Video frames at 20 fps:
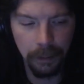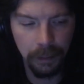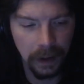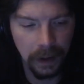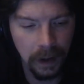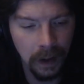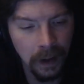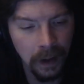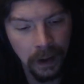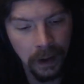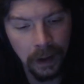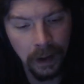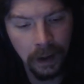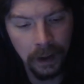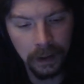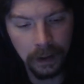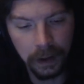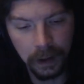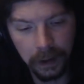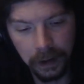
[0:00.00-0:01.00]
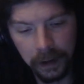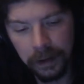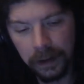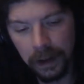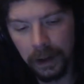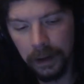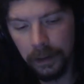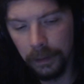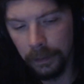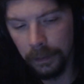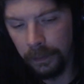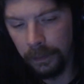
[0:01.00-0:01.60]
But like let's say